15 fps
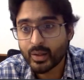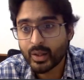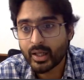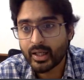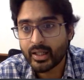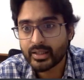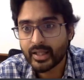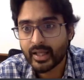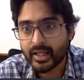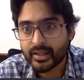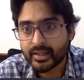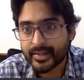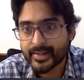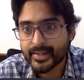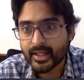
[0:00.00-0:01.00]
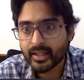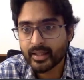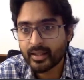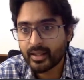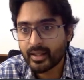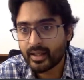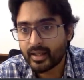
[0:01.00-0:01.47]
I'll take this
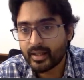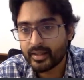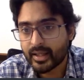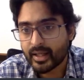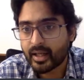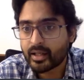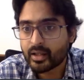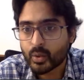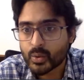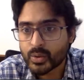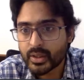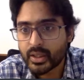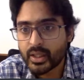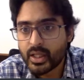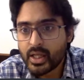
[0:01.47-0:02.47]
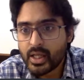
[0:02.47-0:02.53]
and then I'll close it.